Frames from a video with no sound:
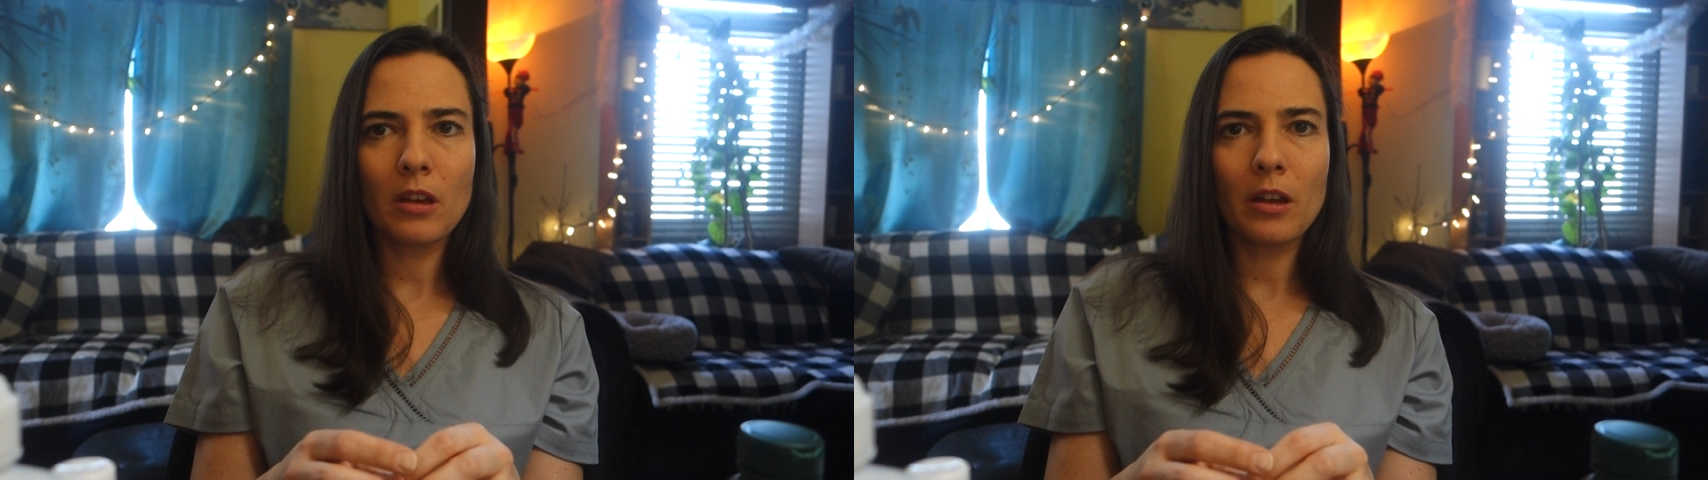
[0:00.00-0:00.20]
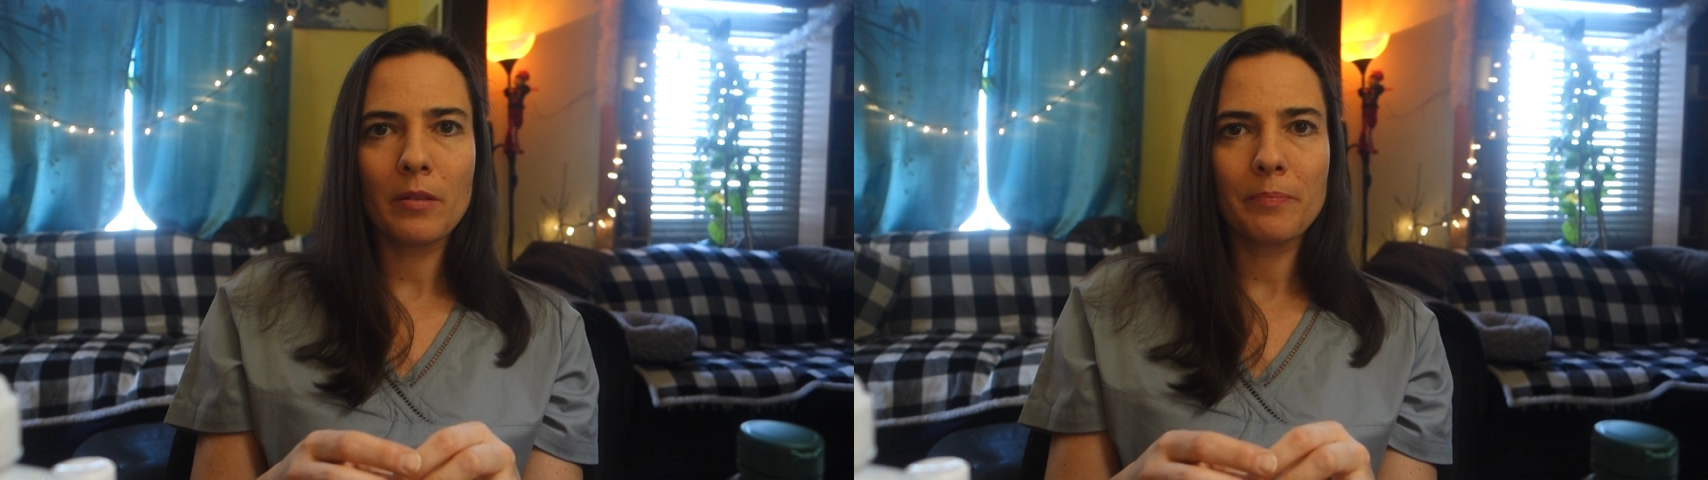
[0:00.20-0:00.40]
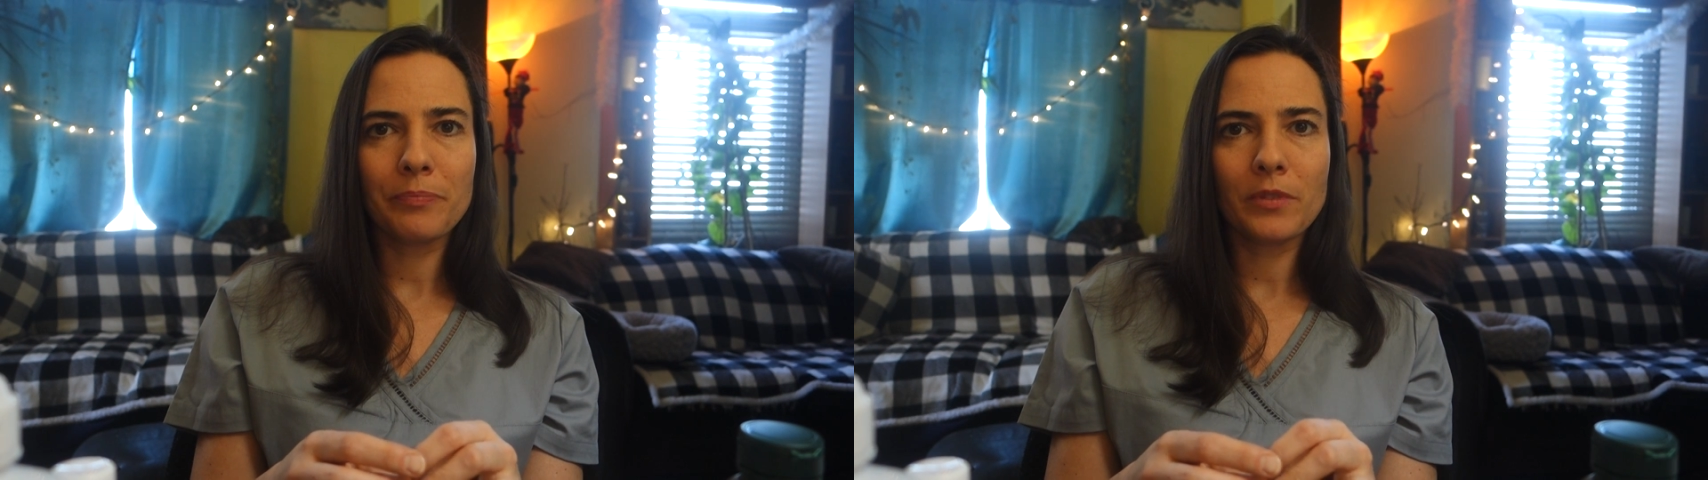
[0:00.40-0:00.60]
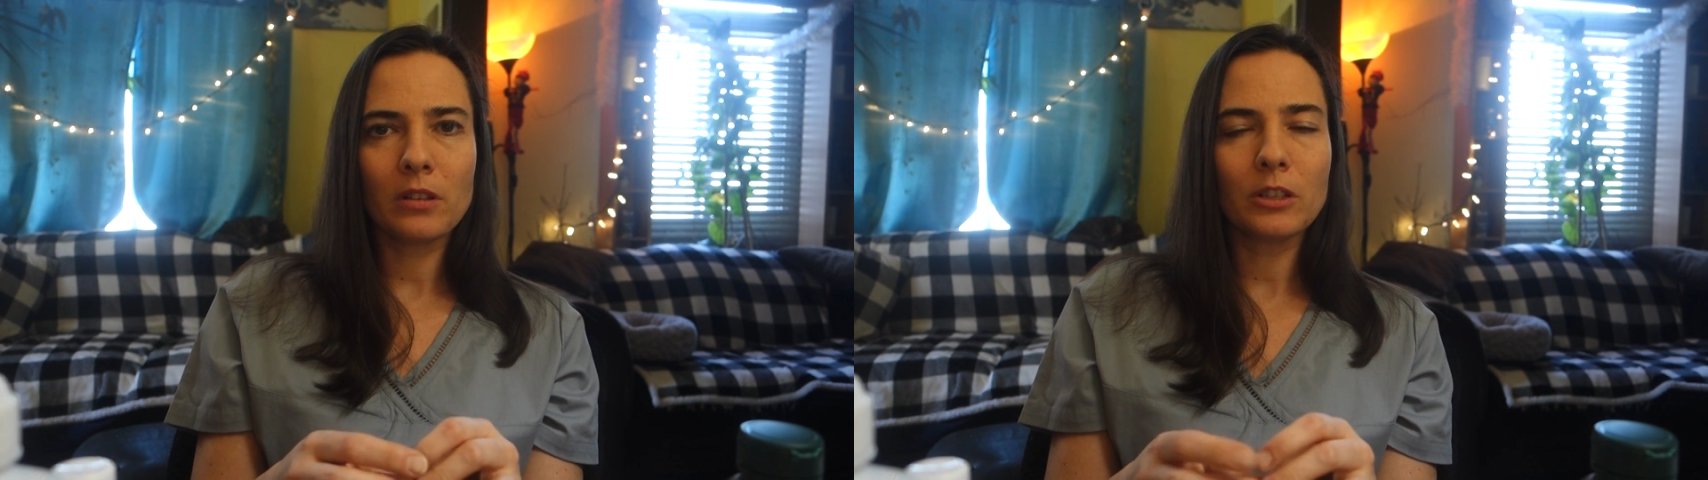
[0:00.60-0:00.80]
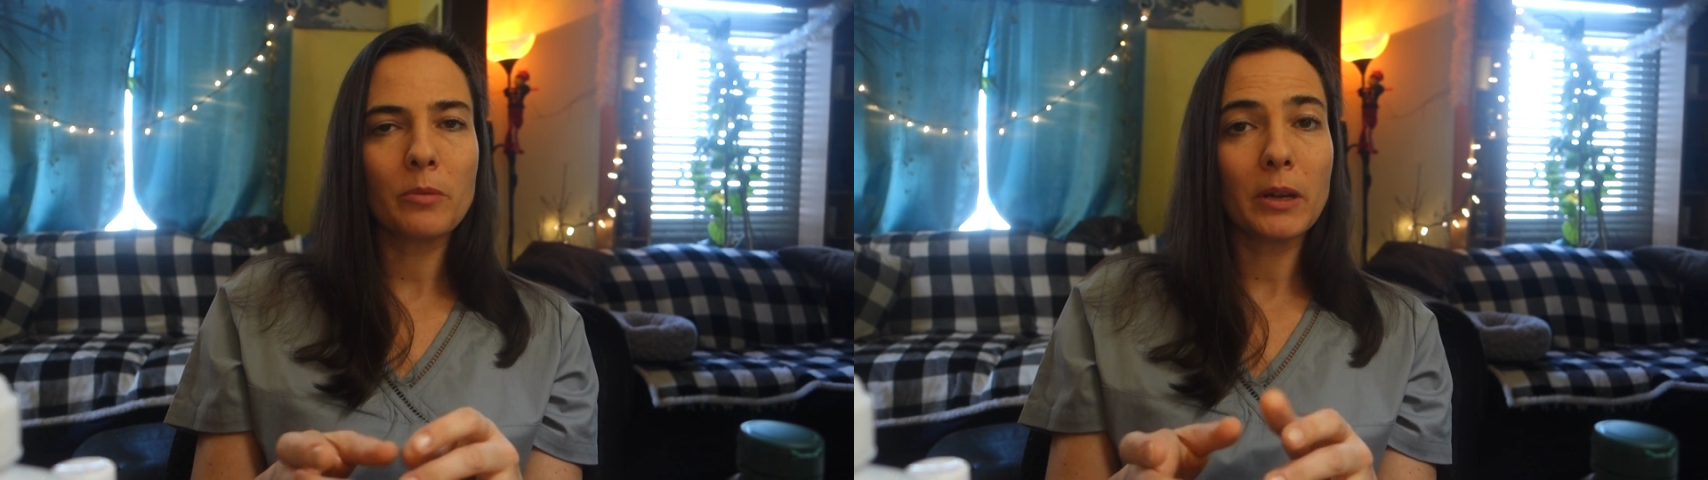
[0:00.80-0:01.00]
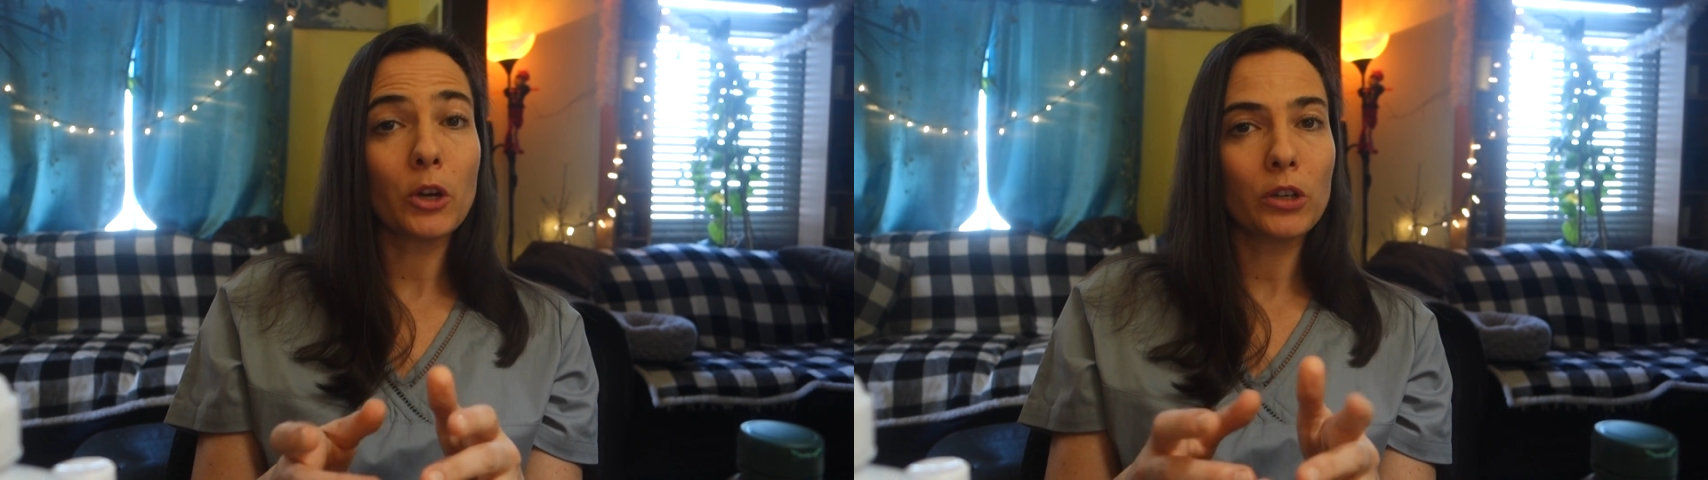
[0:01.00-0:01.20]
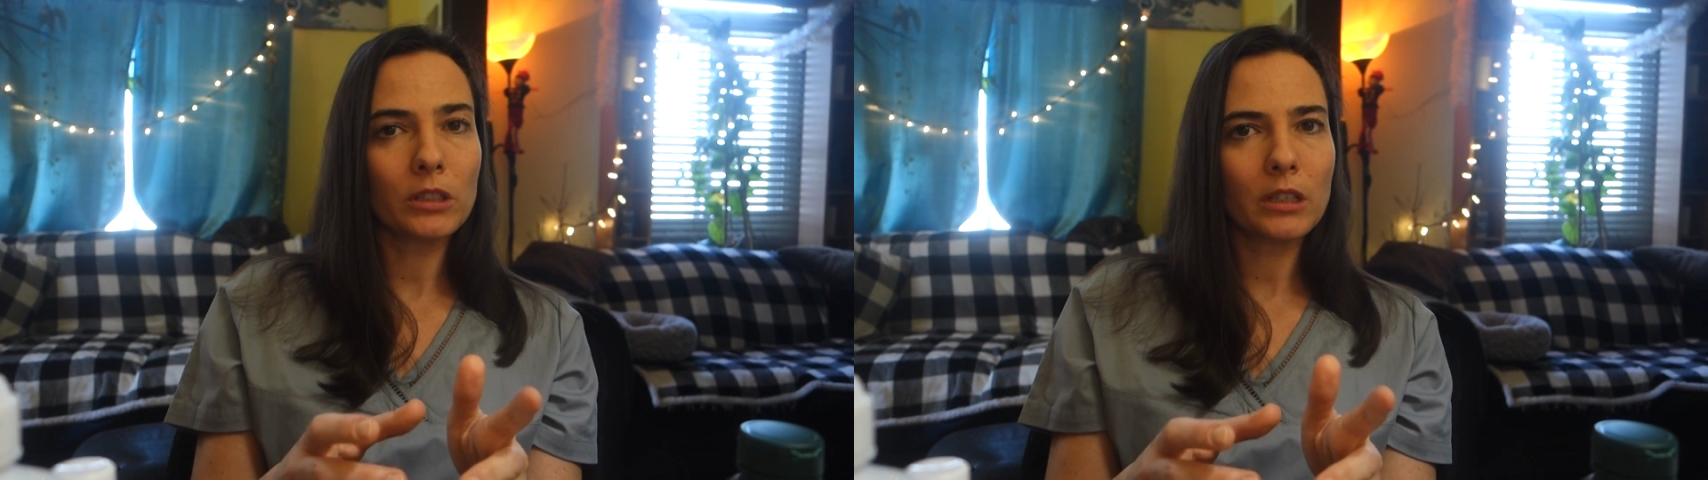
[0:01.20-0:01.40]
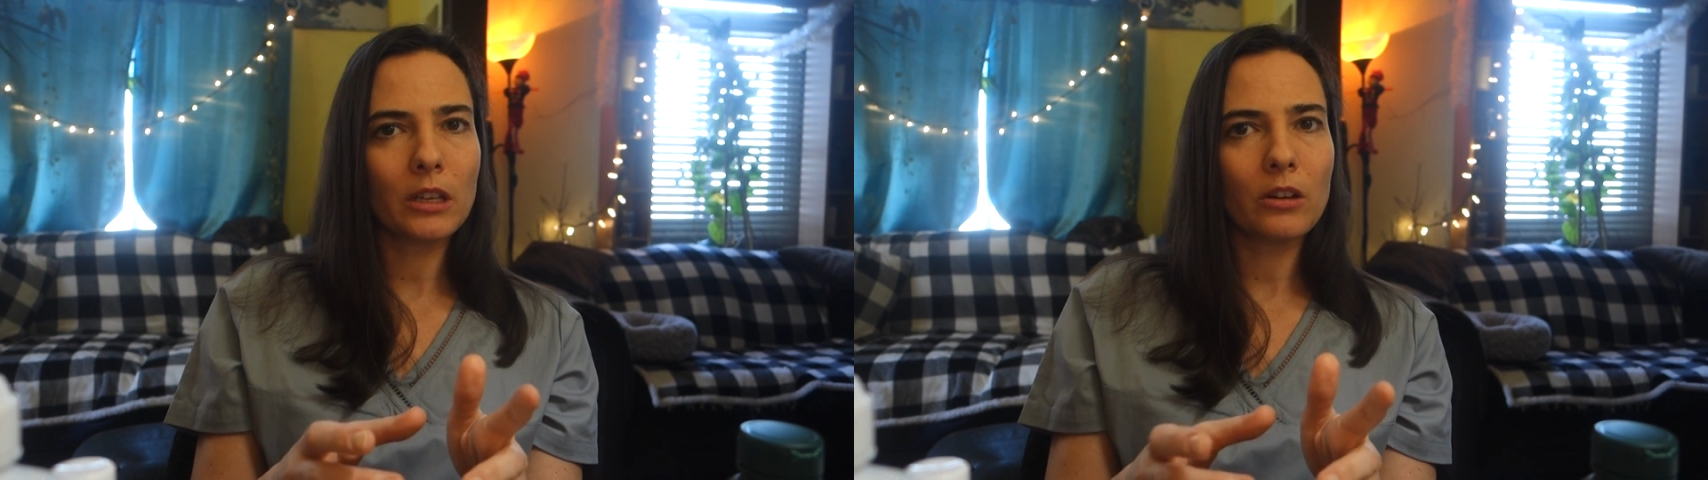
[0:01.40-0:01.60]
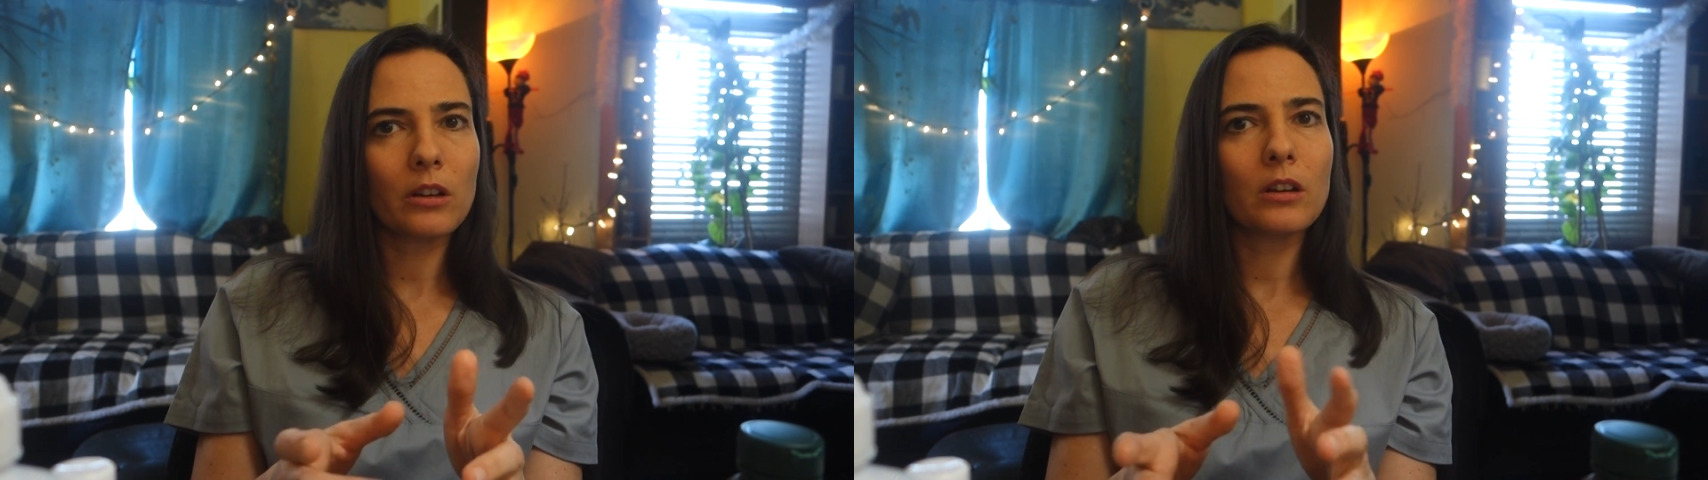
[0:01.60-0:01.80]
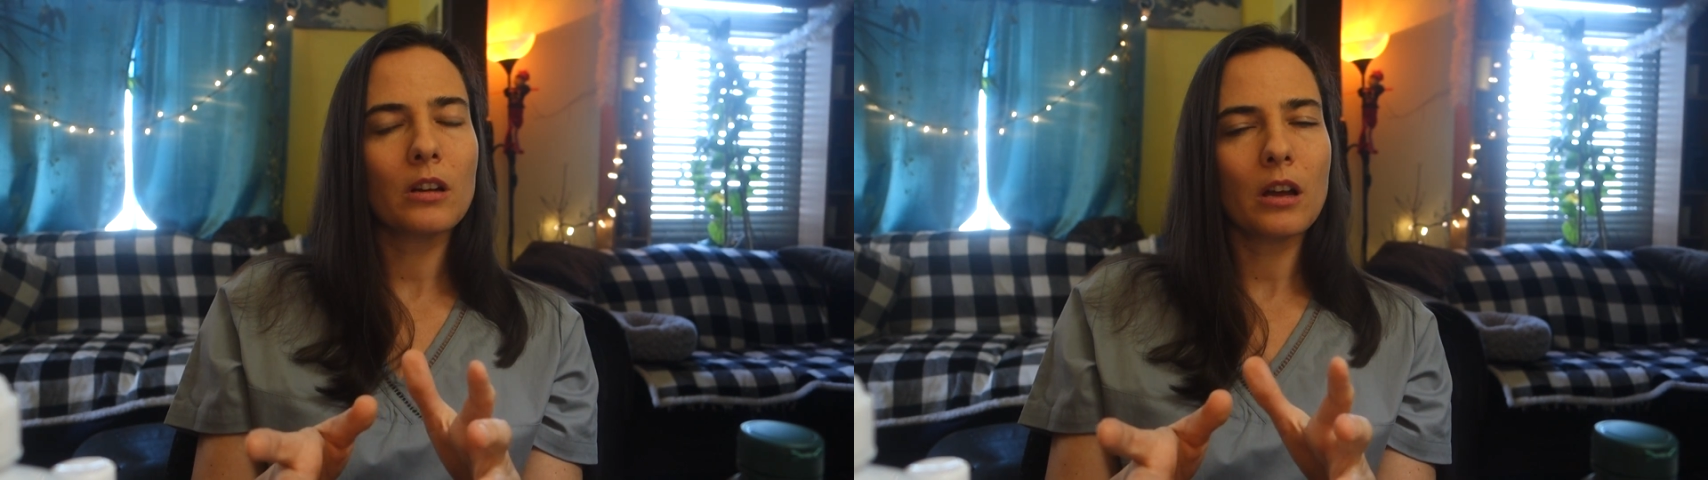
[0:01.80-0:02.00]
a little bit
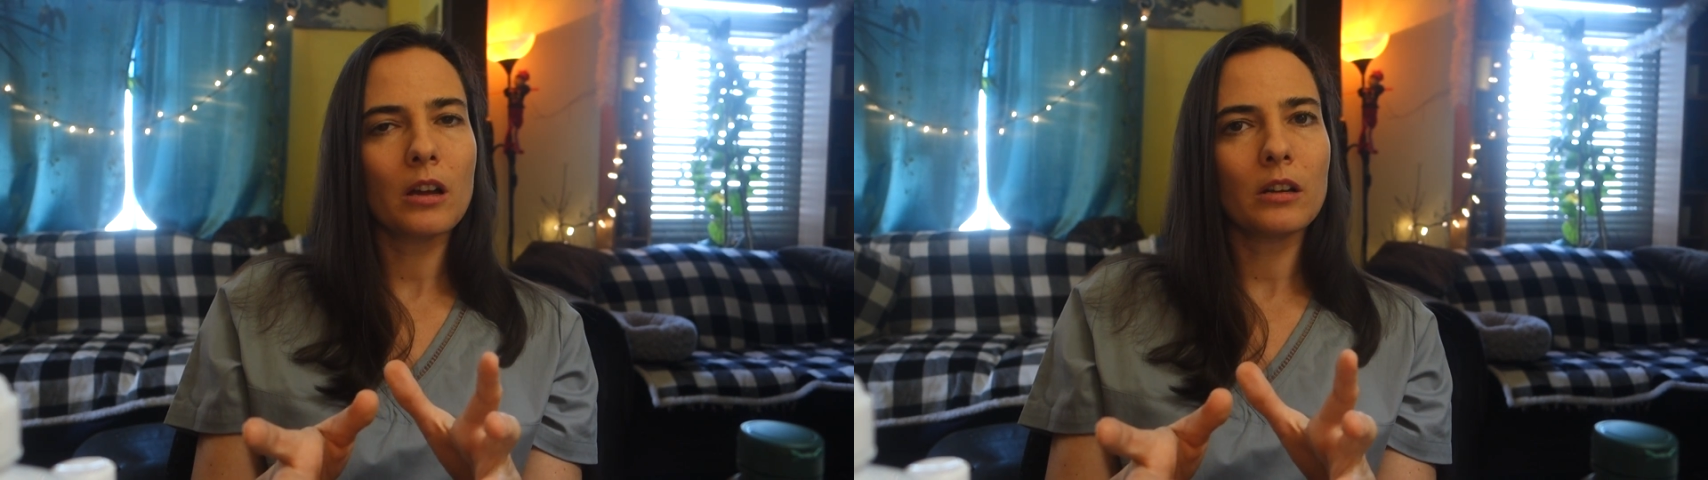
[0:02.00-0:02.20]
earlier